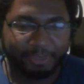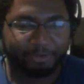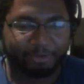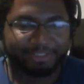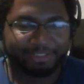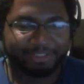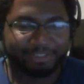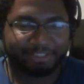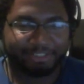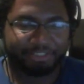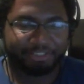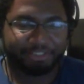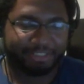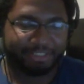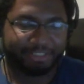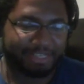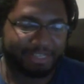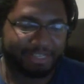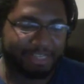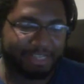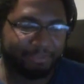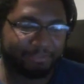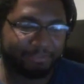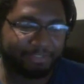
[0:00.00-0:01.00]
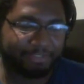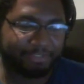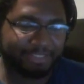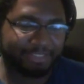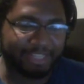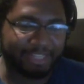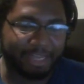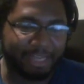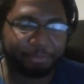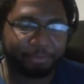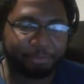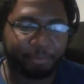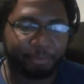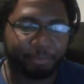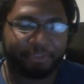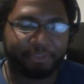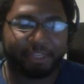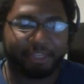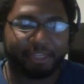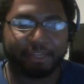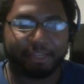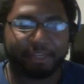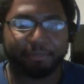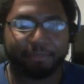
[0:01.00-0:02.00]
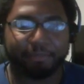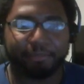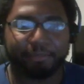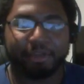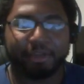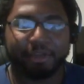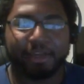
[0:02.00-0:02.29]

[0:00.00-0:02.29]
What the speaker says: had just kind of escaped with him.